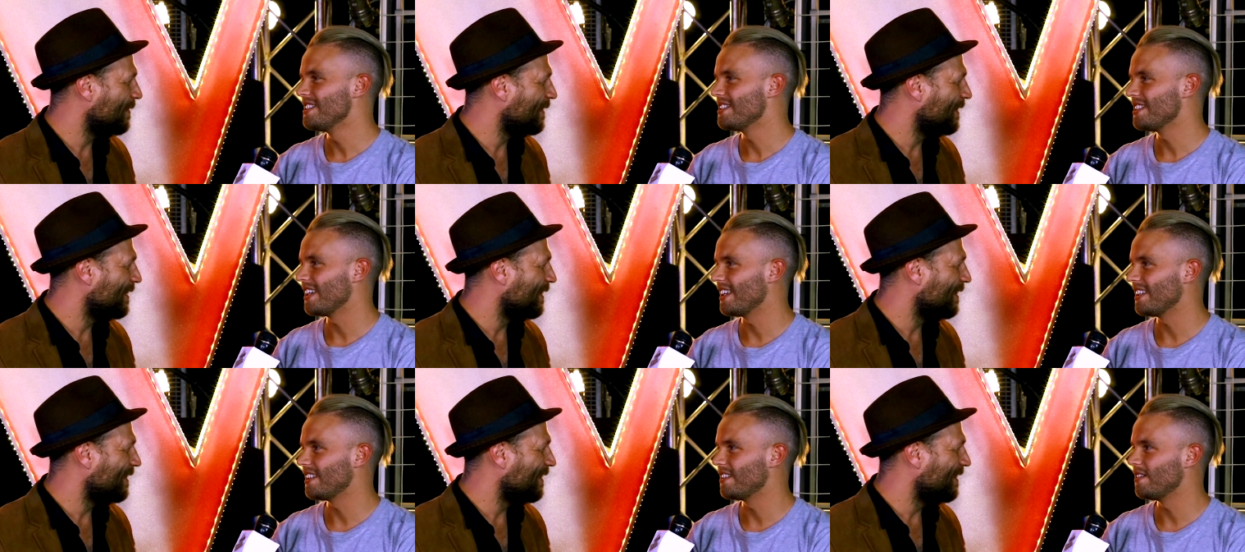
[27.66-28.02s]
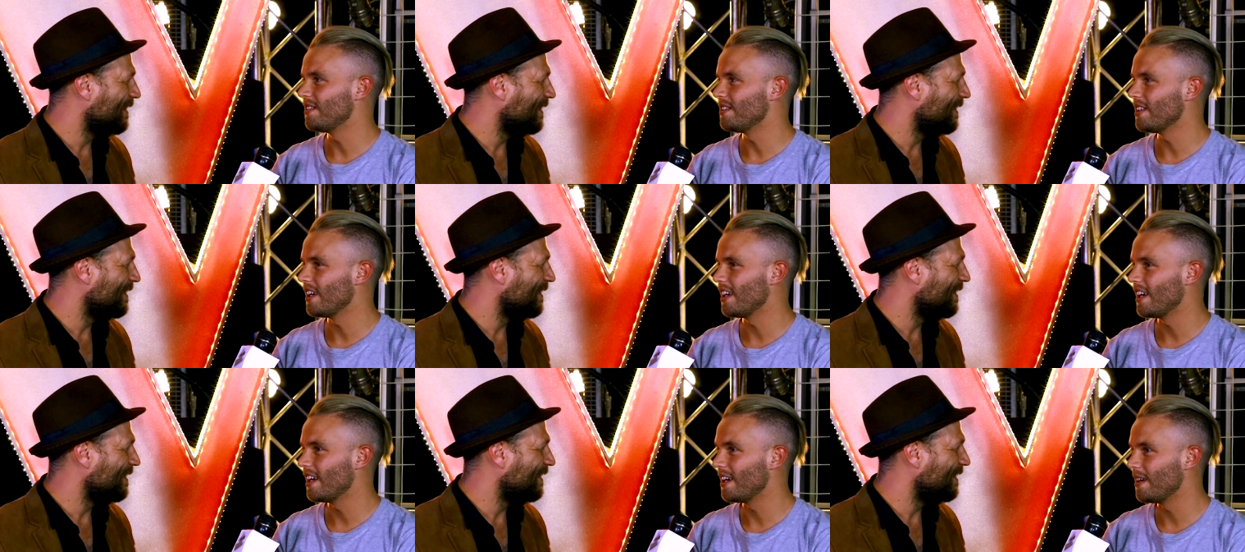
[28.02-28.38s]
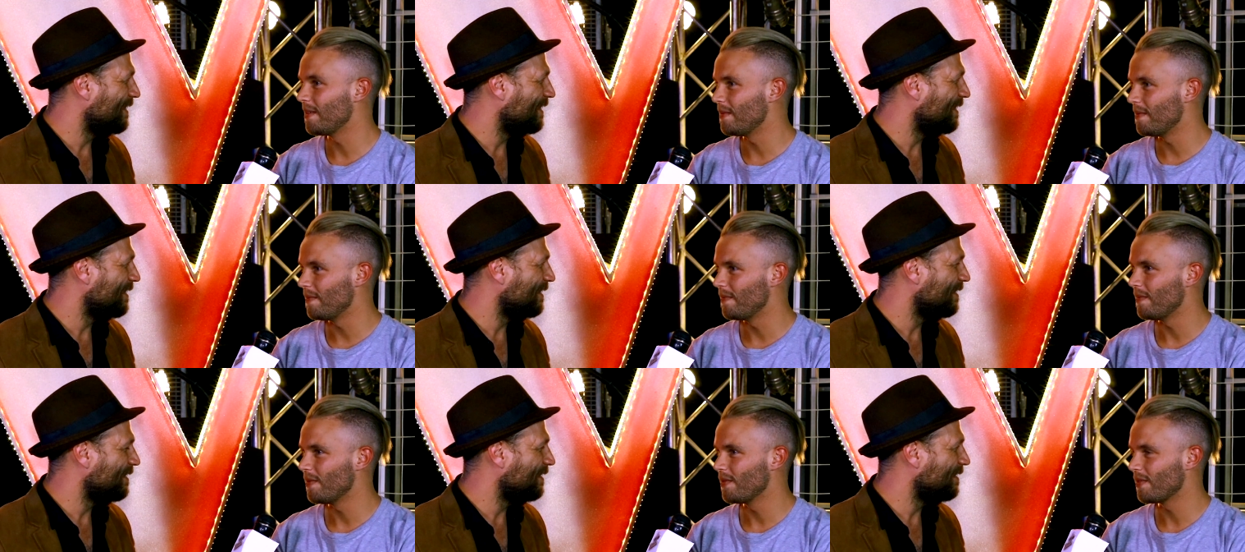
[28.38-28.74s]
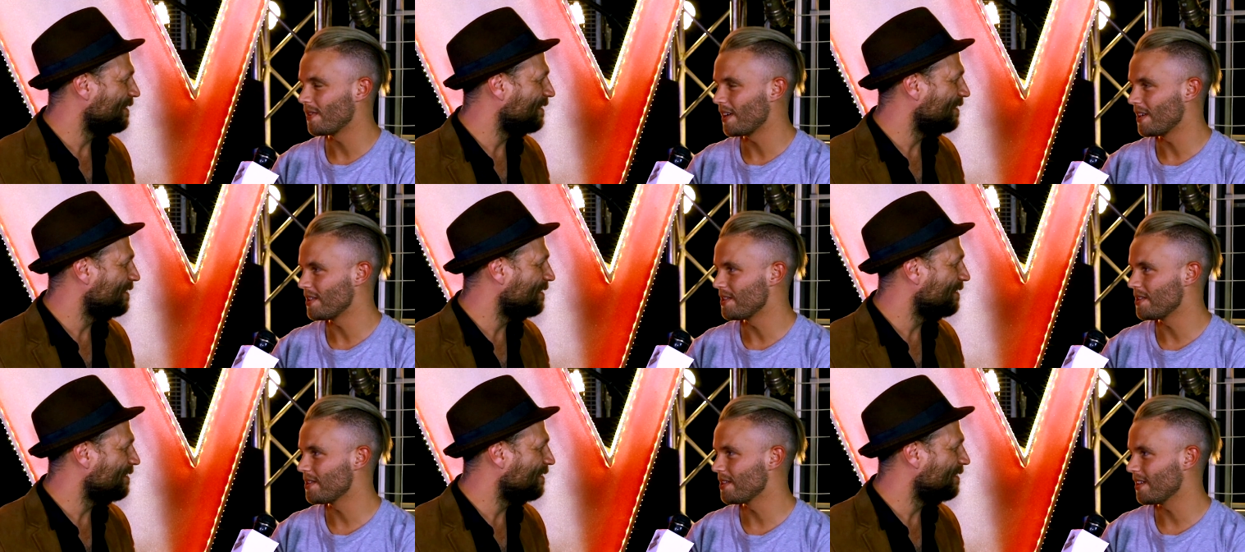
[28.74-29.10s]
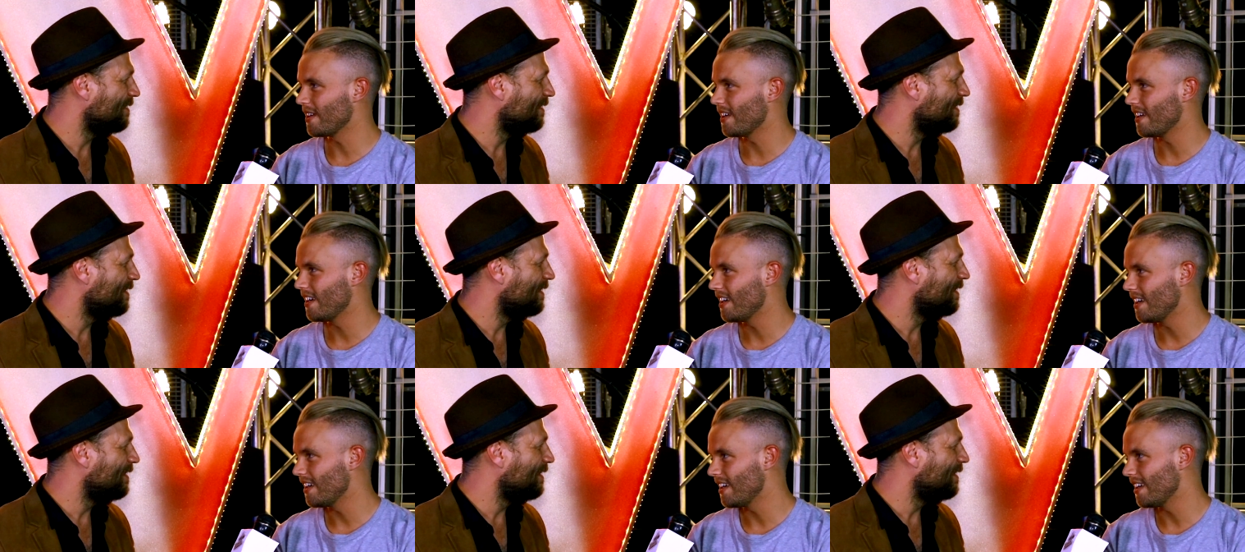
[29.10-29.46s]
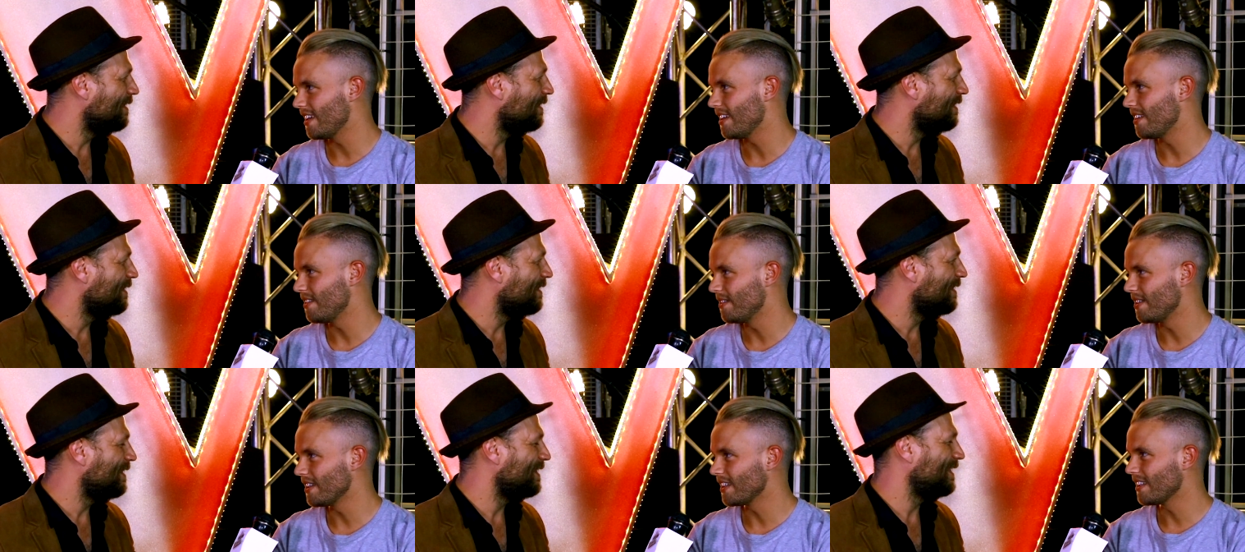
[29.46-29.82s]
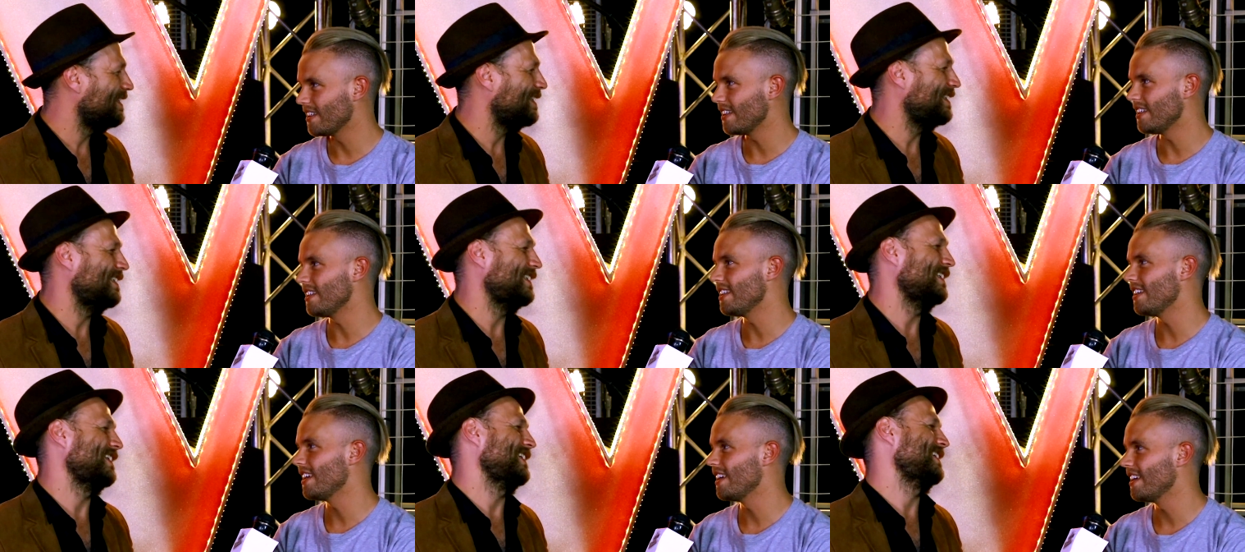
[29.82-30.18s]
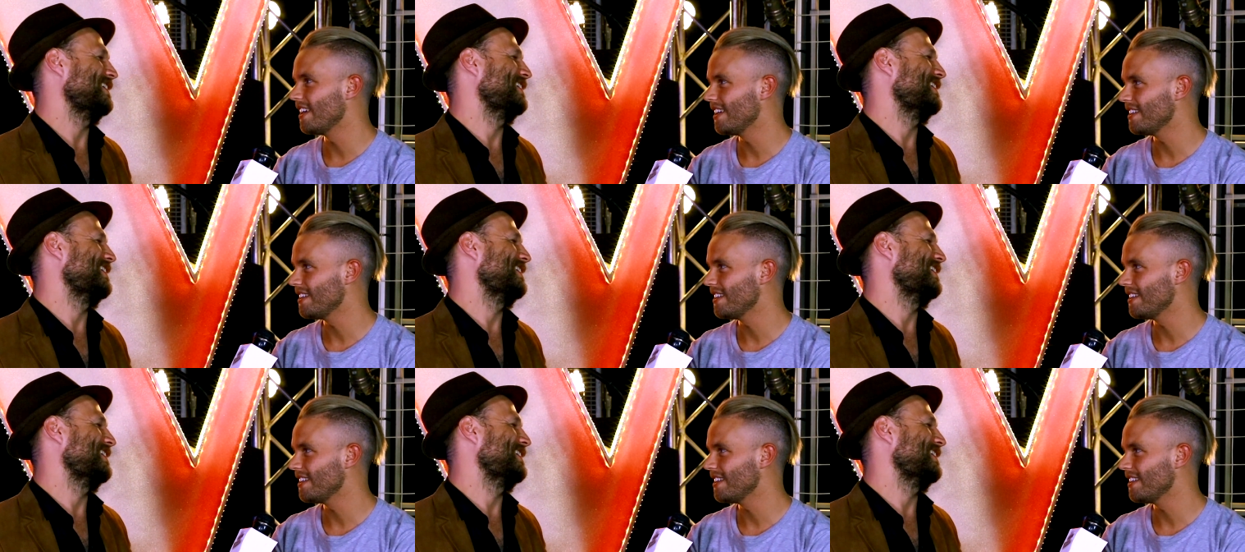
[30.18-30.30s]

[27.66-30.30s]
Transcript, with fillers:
Speaker 1: Chad, um, Francha and Ricky